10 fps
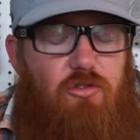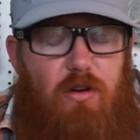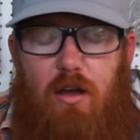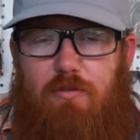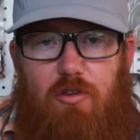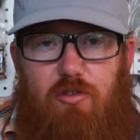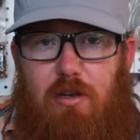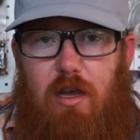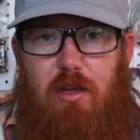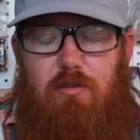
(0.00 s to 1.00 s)
trout fishing,
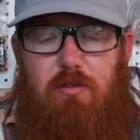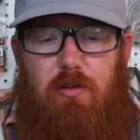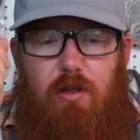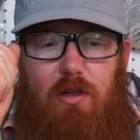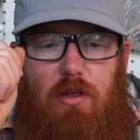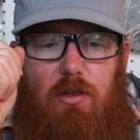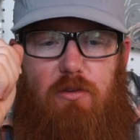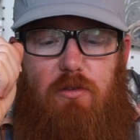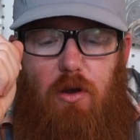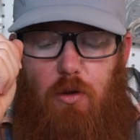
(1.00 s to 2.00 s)
guys.
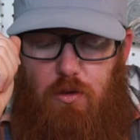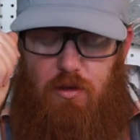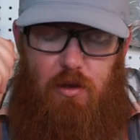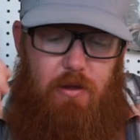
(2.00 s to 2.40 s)
So